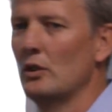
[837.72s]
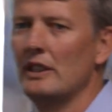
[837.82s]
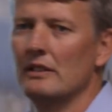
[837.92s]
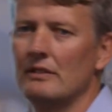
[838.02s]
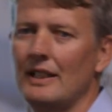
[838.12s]

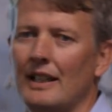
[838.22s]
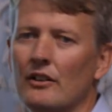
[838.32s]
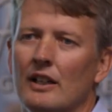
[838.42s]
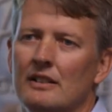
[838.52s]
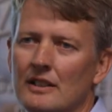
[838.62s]
looking at
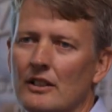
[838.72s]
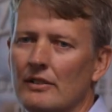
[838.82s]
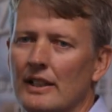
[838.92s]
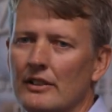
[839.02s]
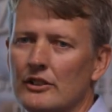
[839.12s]
error
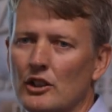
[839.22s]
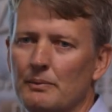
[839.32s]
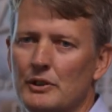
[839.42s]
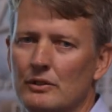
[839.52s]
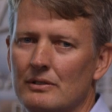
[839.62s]
around the
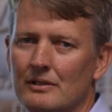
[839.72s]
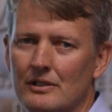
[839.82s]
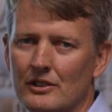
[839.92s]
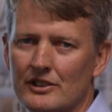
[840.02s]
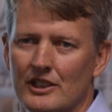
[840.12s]
top two,
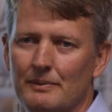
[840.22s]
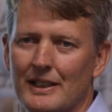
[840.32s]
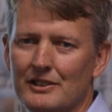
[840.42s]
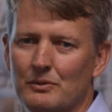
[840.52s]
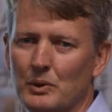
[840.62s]
not so
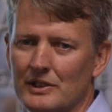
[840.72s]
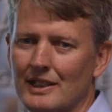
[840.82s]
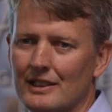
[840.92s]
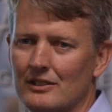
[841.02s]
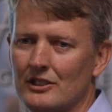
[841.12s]
much what's
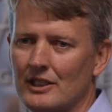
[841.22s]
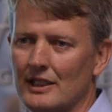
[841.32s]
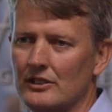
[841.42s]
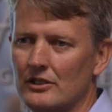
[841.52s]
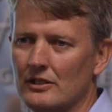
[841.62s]
actually
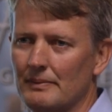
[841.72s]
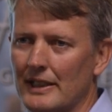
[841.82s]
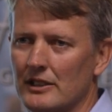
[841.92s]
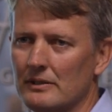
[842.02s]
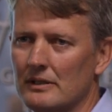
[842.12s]
changed due to
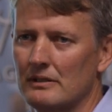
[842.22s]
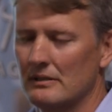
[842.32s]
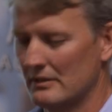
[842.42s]
management.